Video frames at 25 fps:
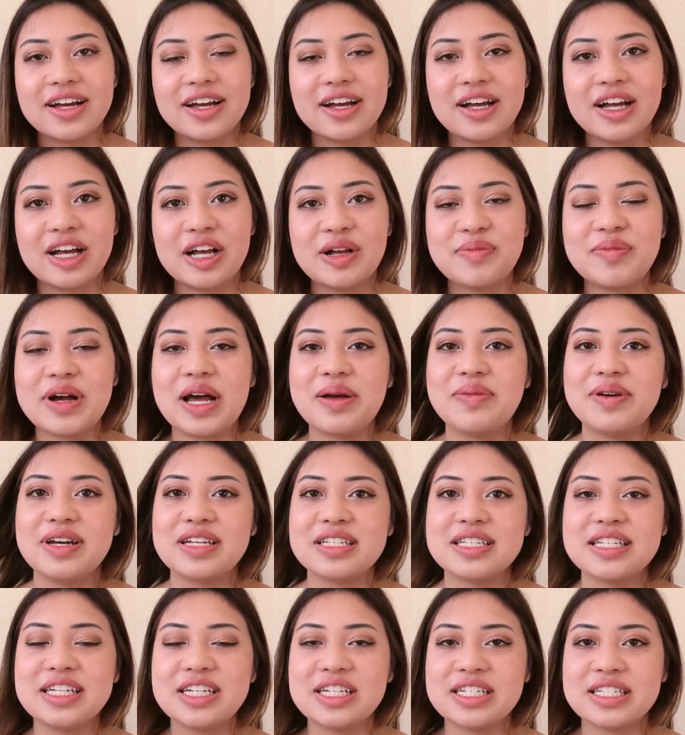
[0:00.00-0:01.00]
I
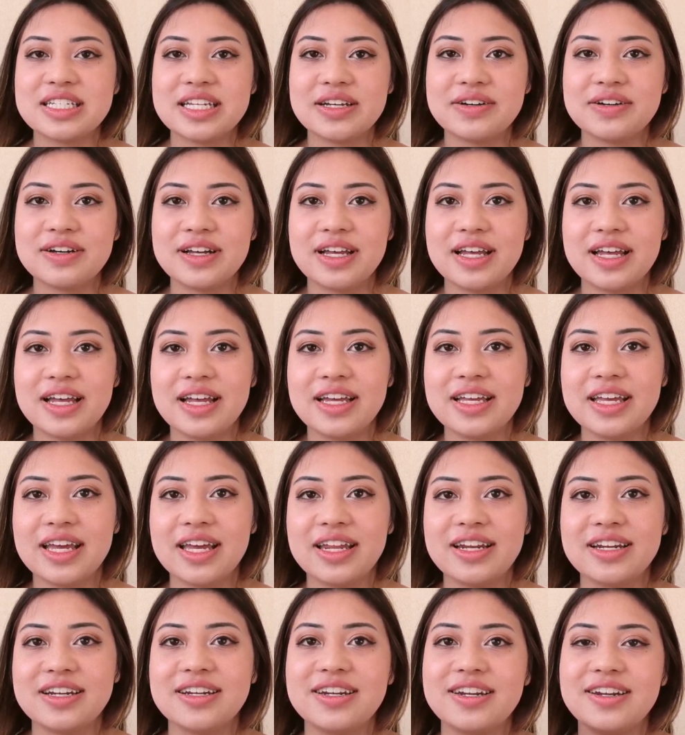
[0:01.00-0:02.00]
personally just,
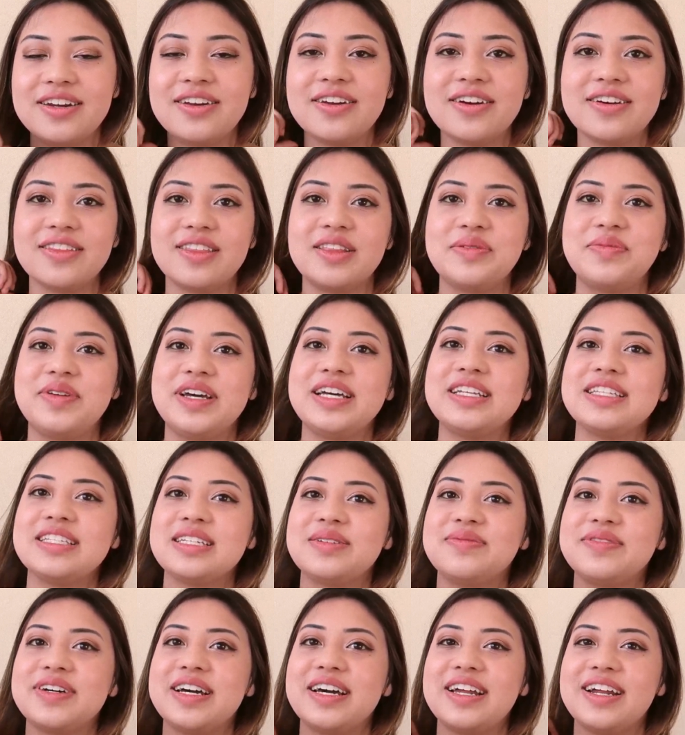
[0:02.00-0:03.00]
again, not the
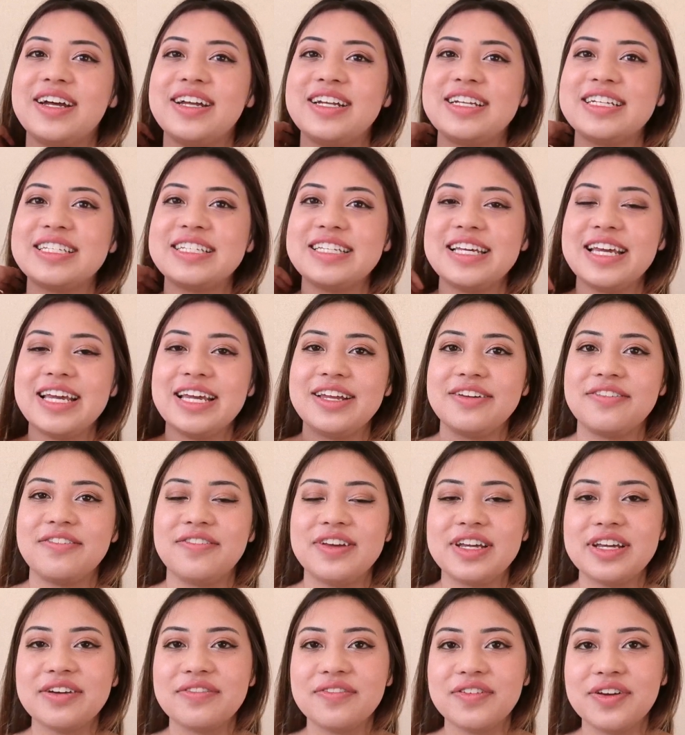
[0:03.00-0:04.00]
best, but I just eat
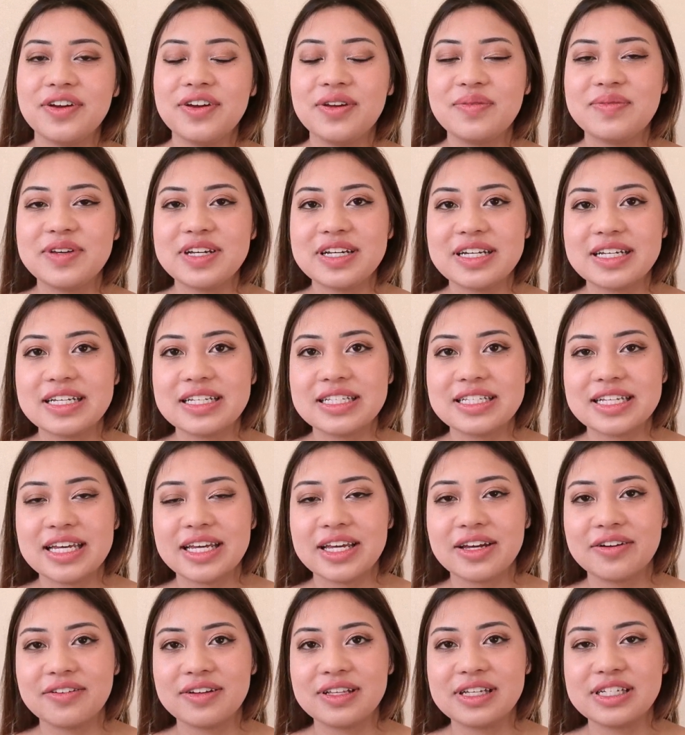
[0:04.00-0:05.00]
finger food because I
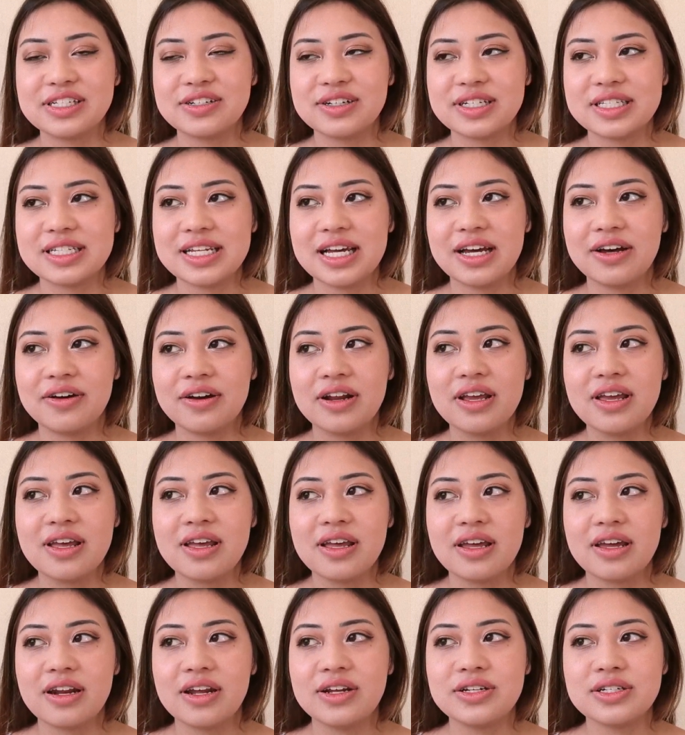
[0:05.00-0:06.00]
get really stressed out
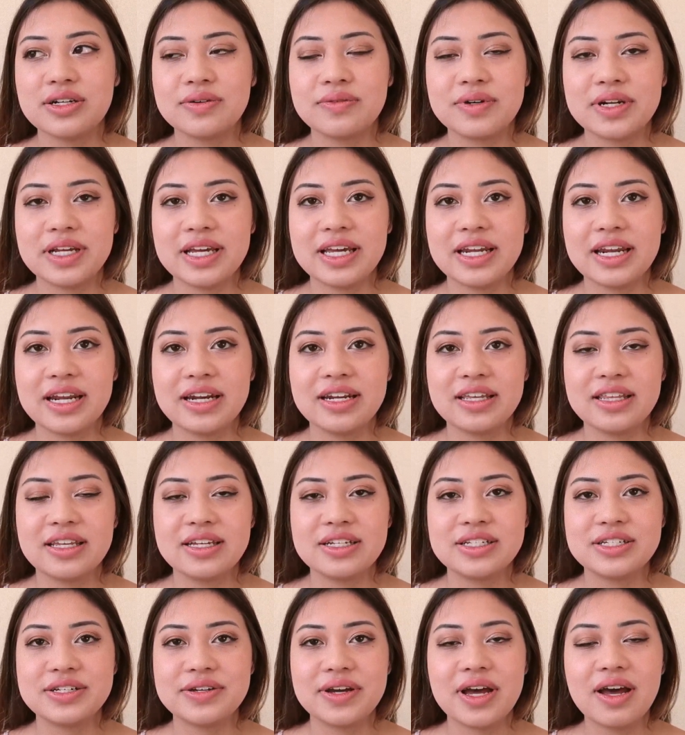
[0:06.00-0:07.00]
and I don't want to eat
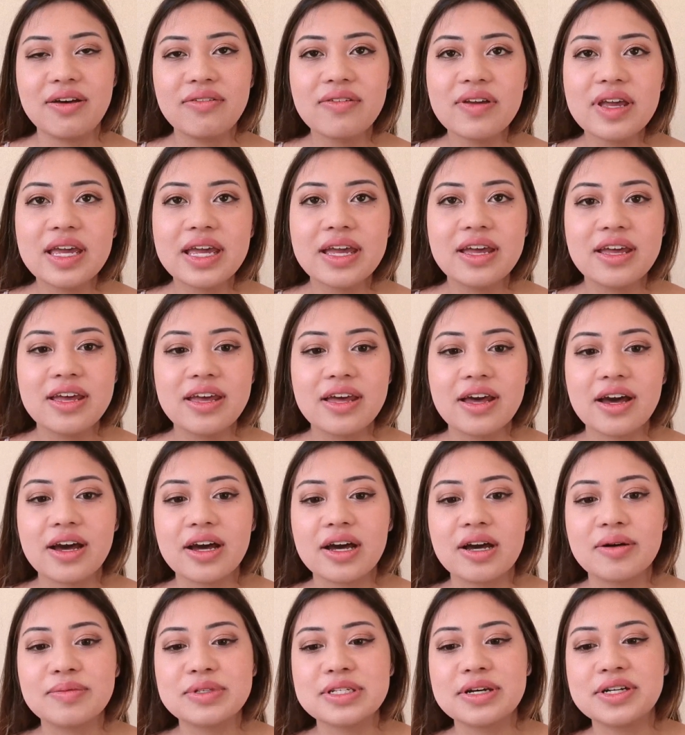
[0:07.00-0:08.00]
anything too heavy.
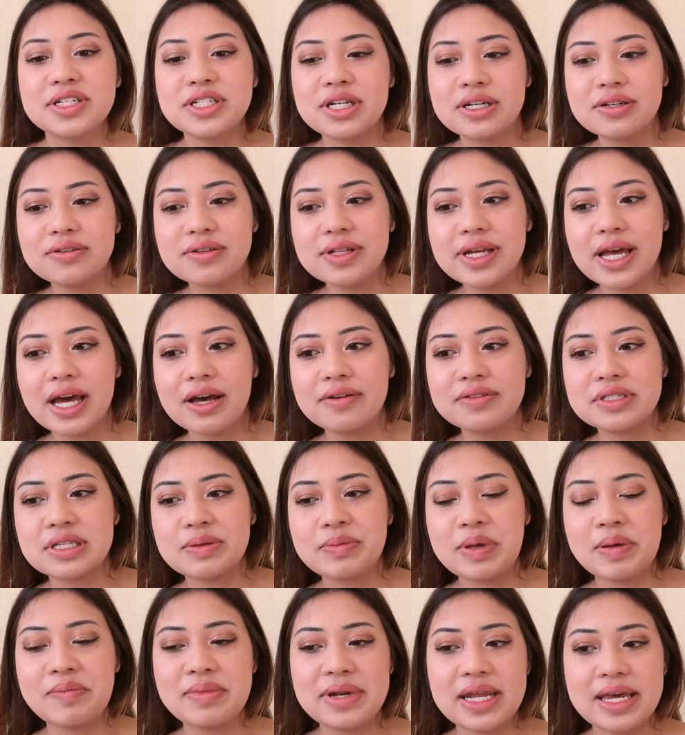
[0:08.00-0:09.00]
So I generally have
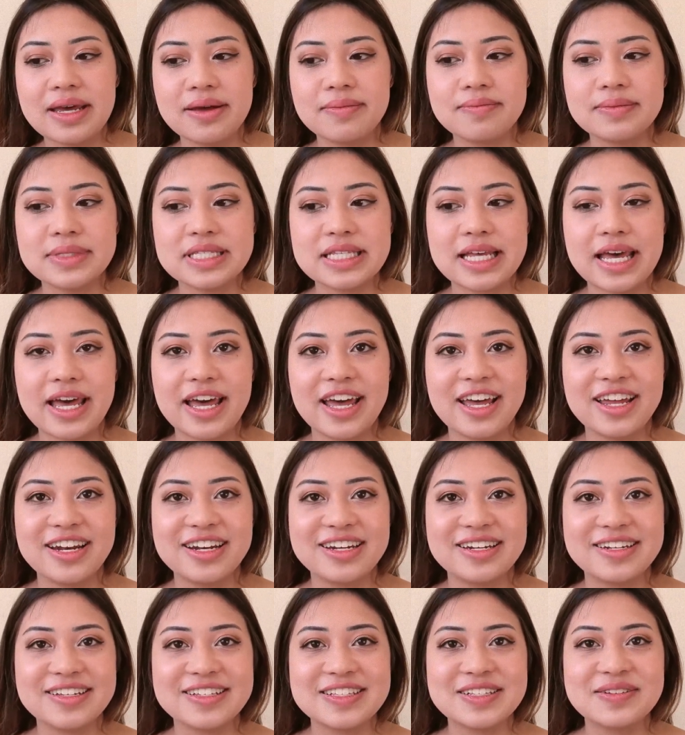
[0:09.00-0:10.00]
some M&Ms
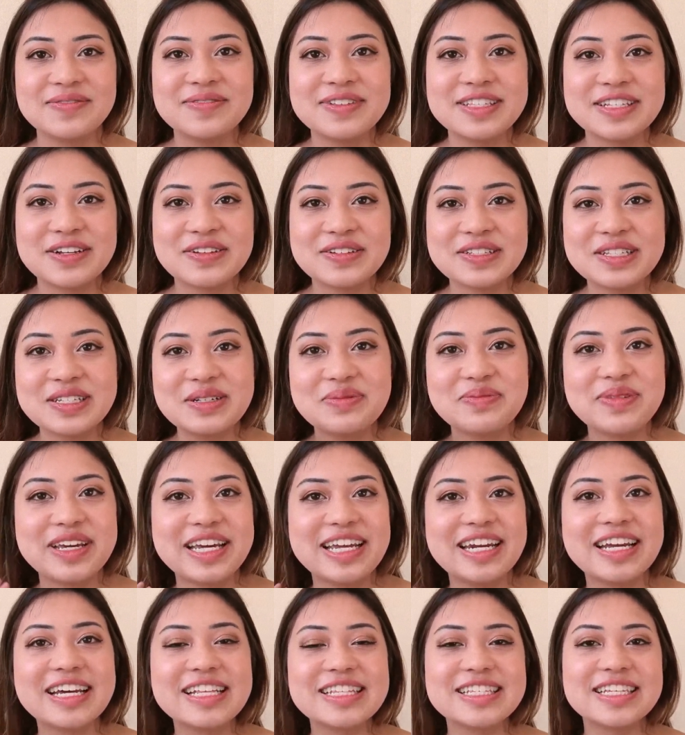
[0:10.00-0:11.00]
and some salted
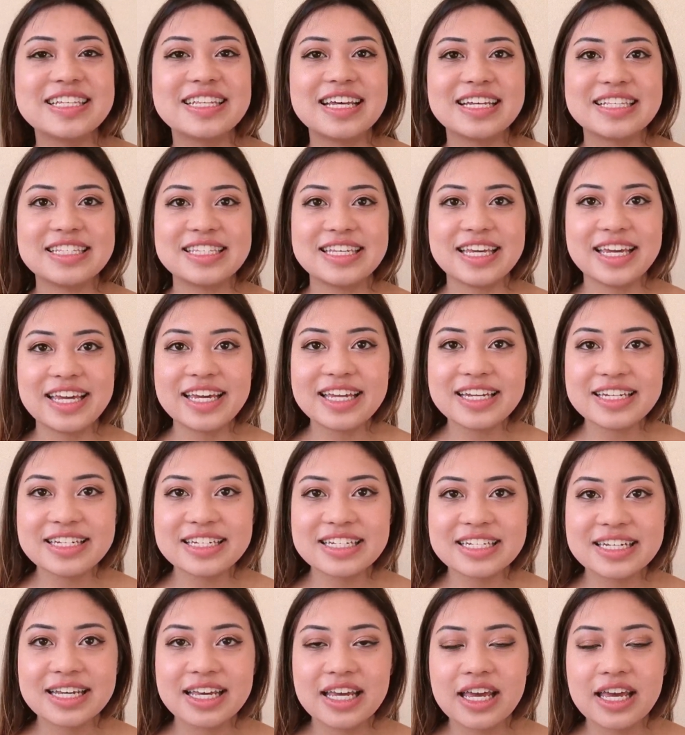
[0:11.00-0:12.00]
peanuts, and that's it,